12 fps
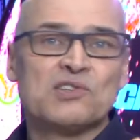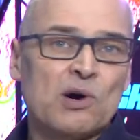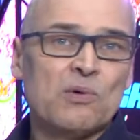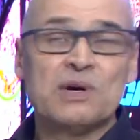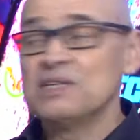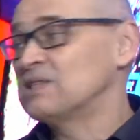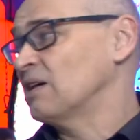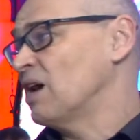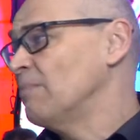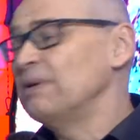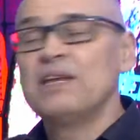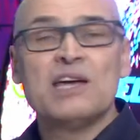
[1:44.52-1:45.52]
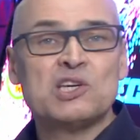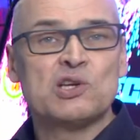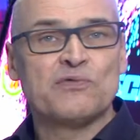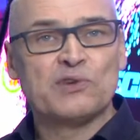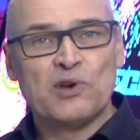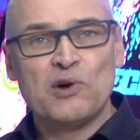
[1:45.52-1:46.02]
So it's a
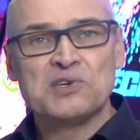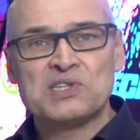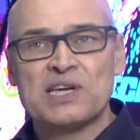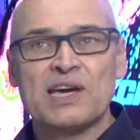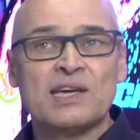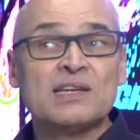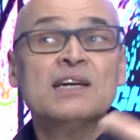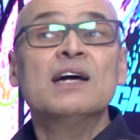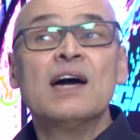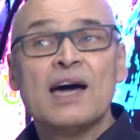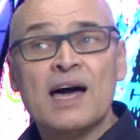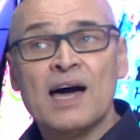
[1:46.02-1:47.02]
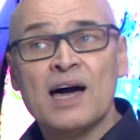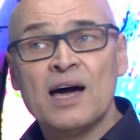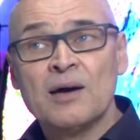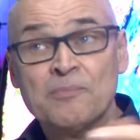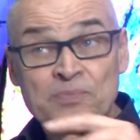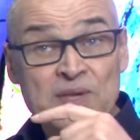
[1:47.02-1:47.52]
combination of a noise gate,
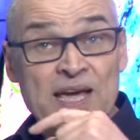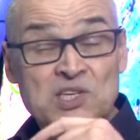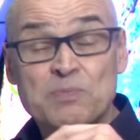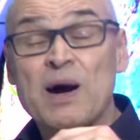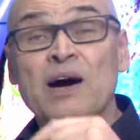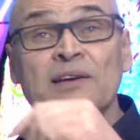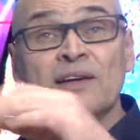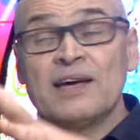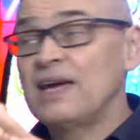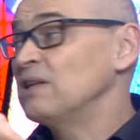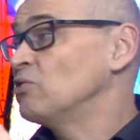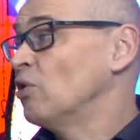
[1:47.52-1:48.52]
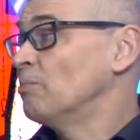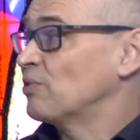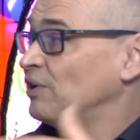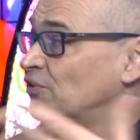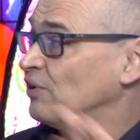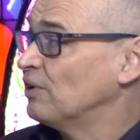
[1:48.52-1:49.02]
uh, expander and
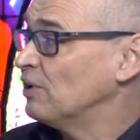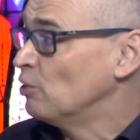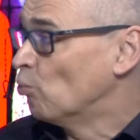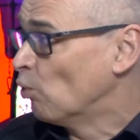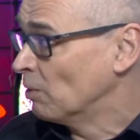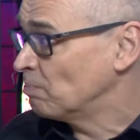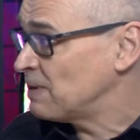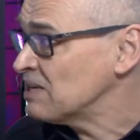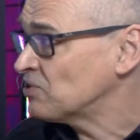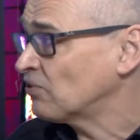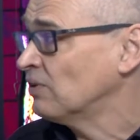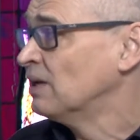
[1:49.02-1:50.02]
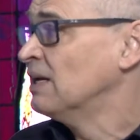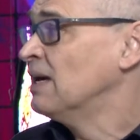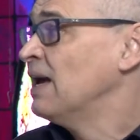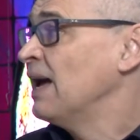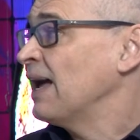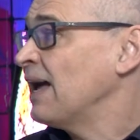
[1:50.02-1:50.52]
compressor in one piece.
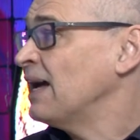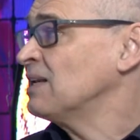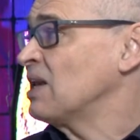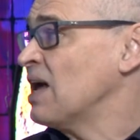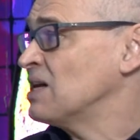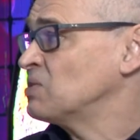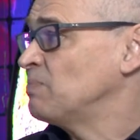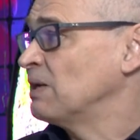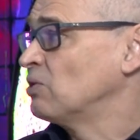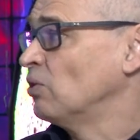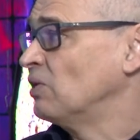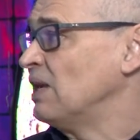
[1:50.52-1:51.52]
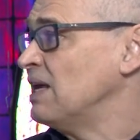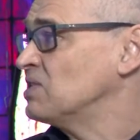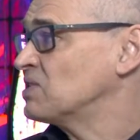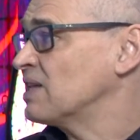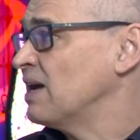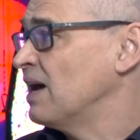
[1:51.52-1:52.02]
And last but not
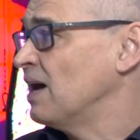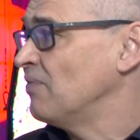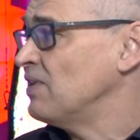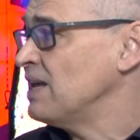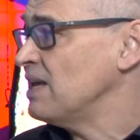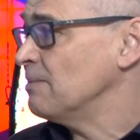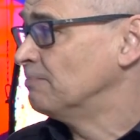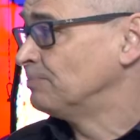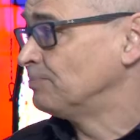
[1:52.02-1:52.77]
least, uh, the